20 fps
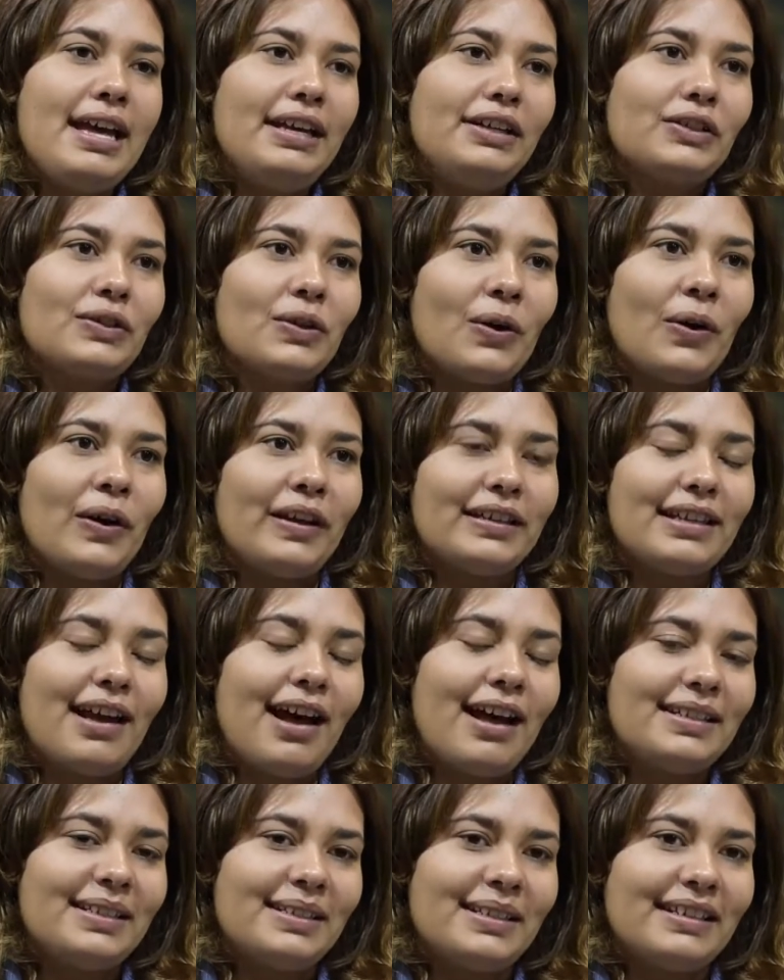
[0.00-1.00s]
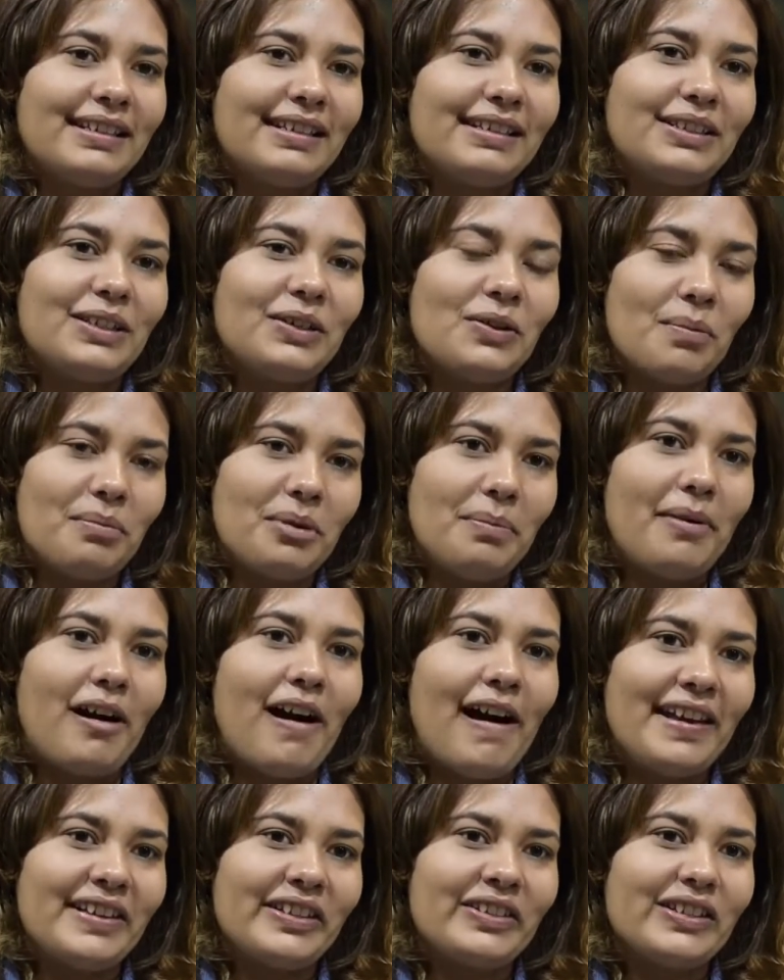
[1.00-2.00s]
So it's hard to not be
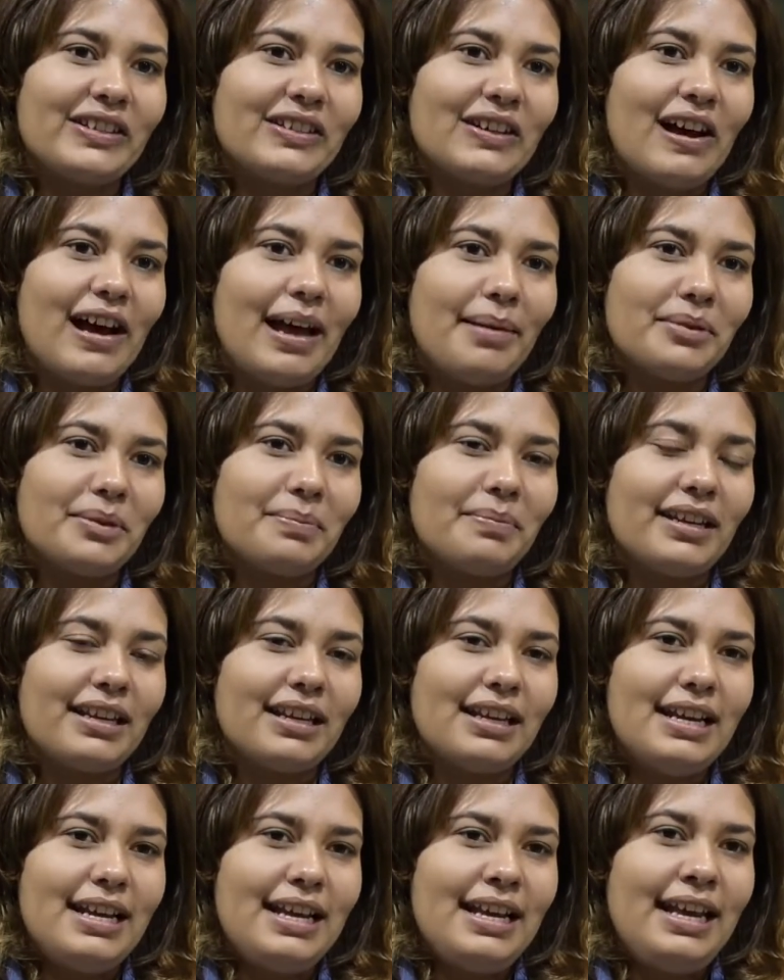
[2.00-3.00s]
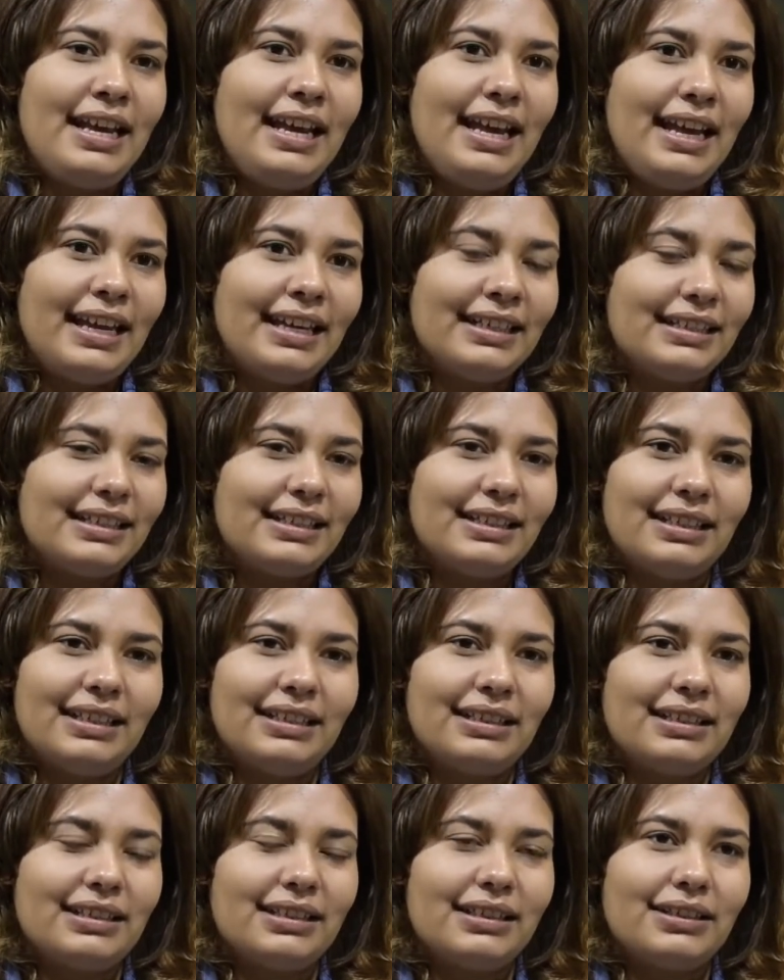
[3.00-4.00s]
biased at times, but
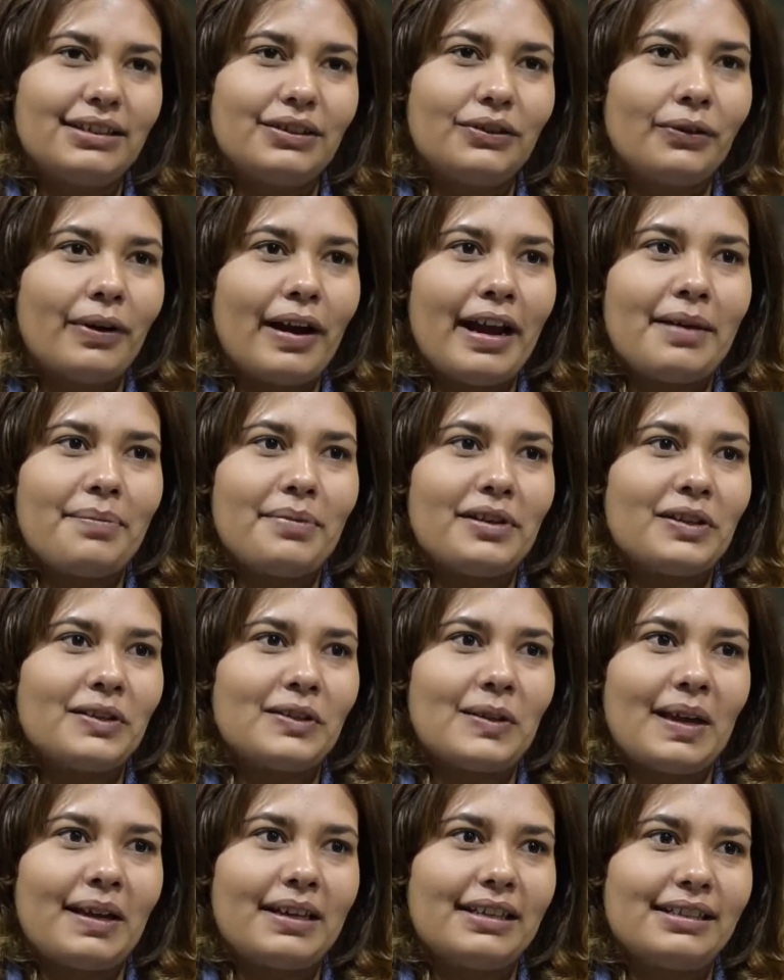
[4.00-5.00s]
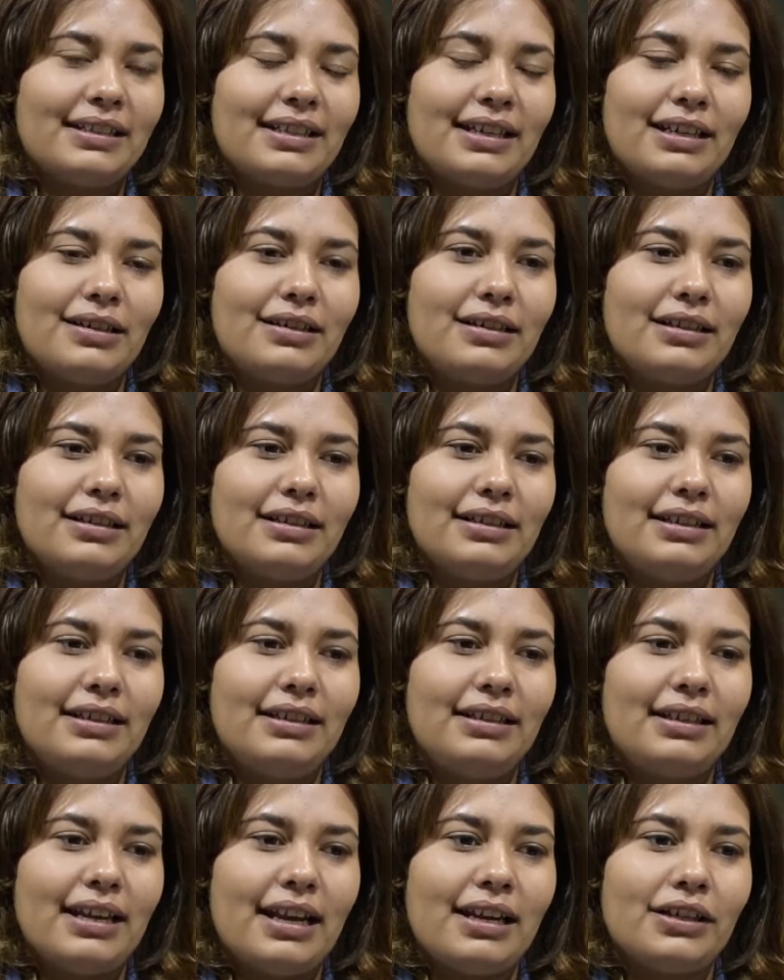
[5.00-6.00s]
it's great because, like I said,
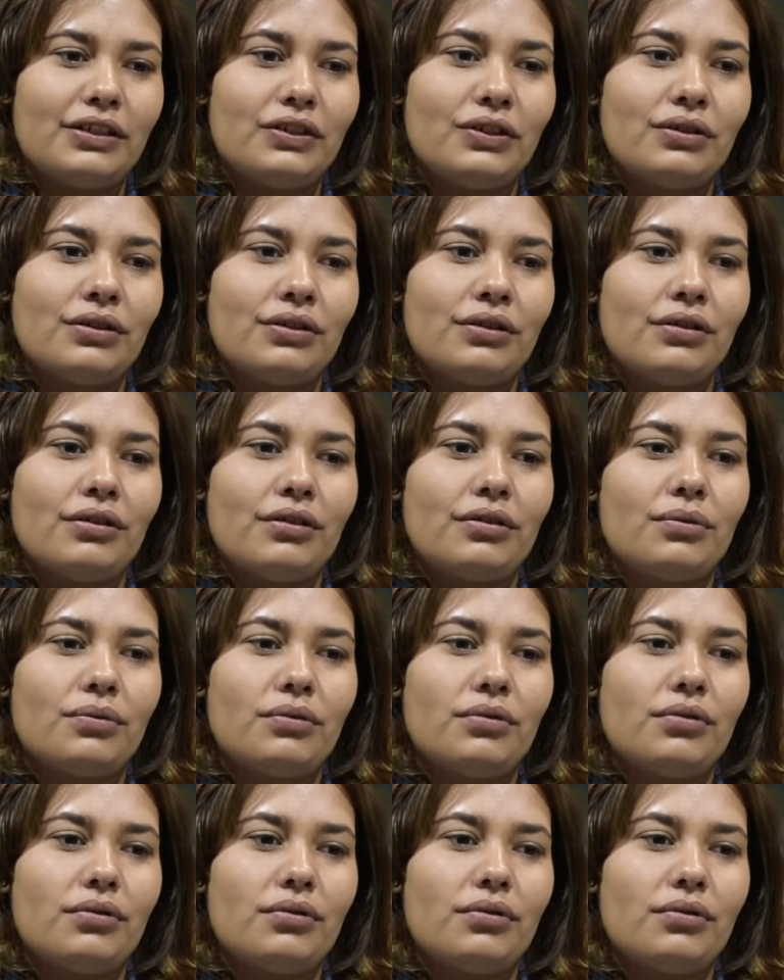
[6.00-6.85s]
getting to